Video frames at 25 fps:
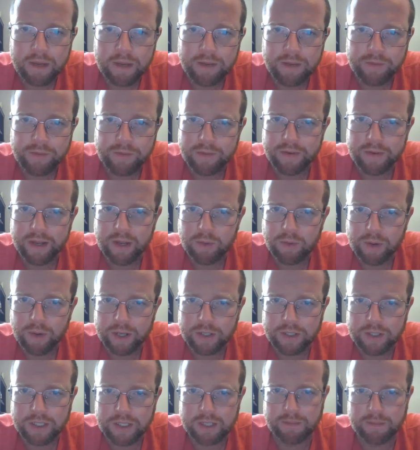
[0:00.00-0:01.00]
If you have any
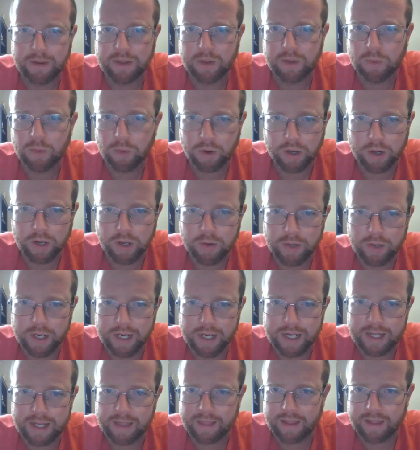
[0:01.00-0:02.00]
questions about the work you
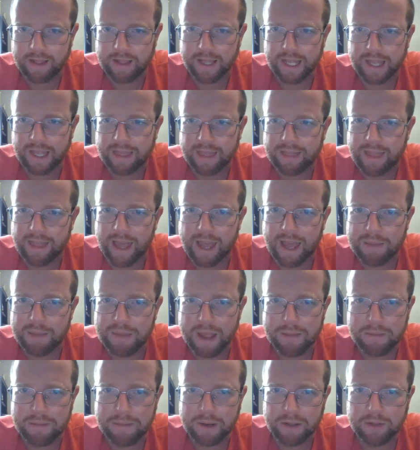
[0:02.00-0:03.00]
did, anything like that,
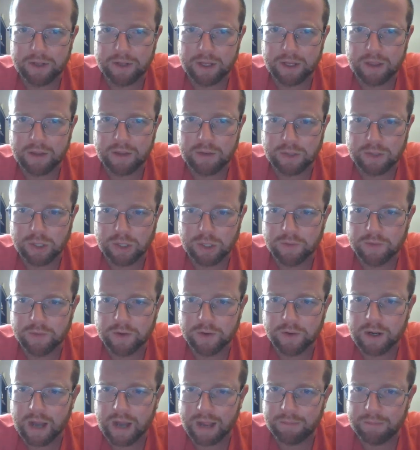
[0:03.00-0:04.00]
I'm happy to look those
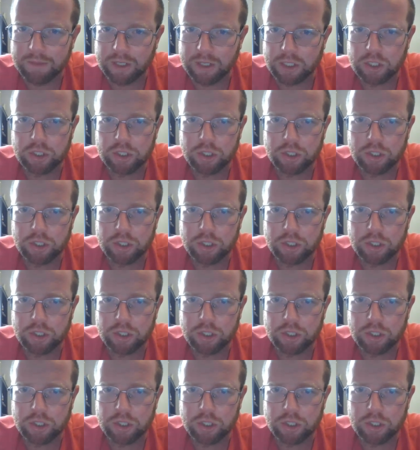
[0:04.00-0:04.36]
over. I'm going to